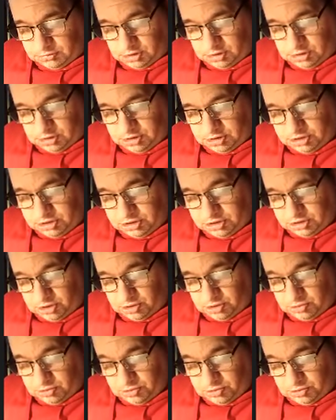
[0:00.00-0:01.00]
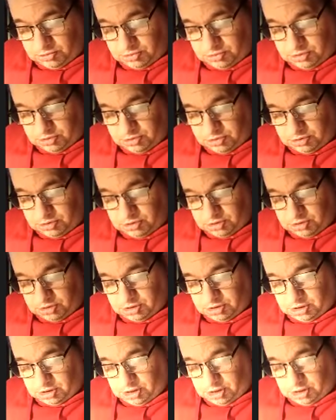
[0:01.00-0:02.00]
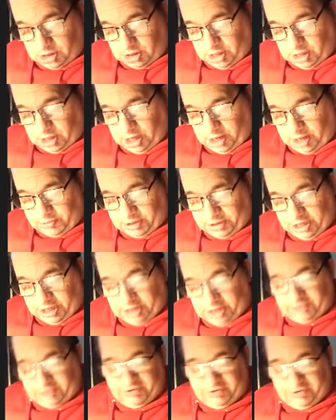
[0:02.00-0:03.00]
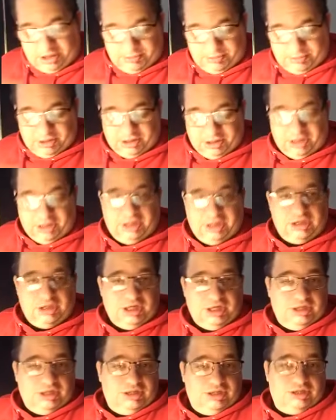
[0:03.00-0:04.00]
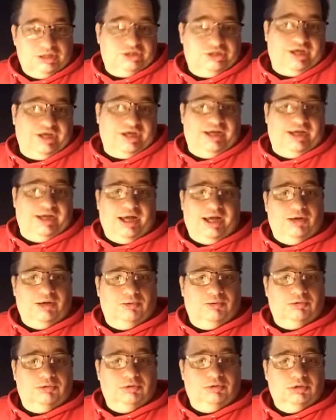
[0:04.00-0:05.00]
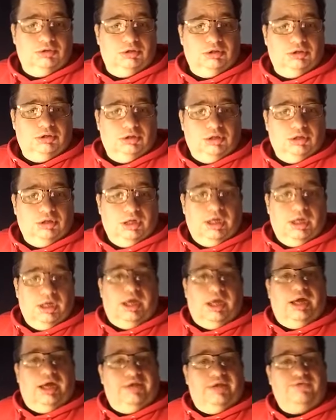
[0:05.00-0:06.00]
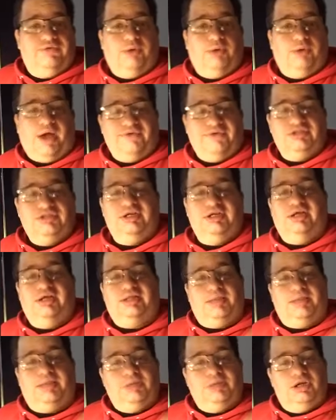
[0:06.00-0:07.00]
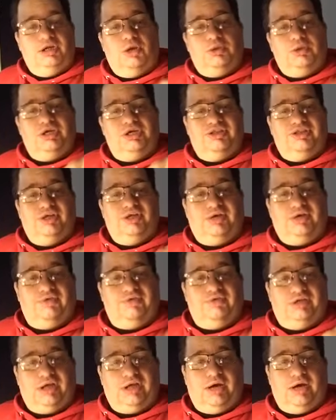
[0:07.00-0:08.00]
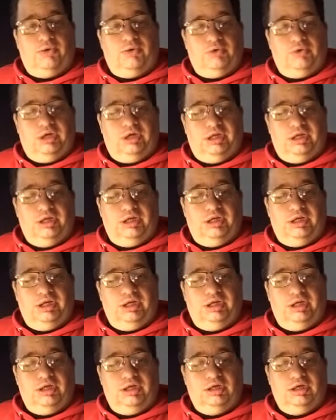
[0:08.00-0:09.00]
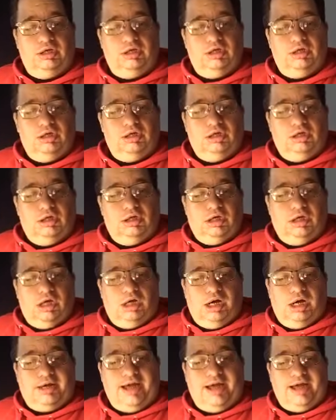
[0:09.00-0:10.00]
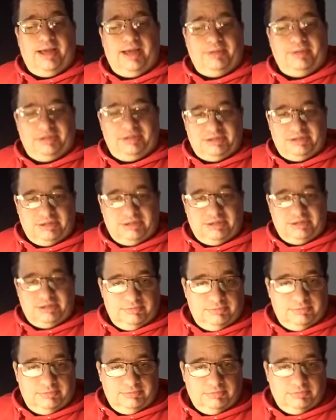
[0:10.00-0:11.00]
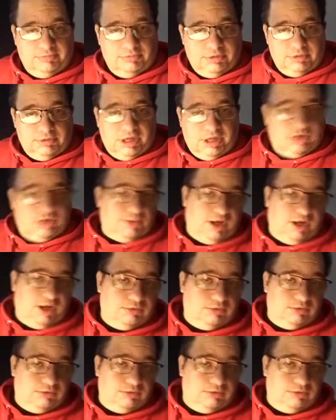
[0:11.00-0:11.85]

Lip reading: So I would highly recommend it and check it out. And if you have seen it, let me know what you think of it down in the comments as well.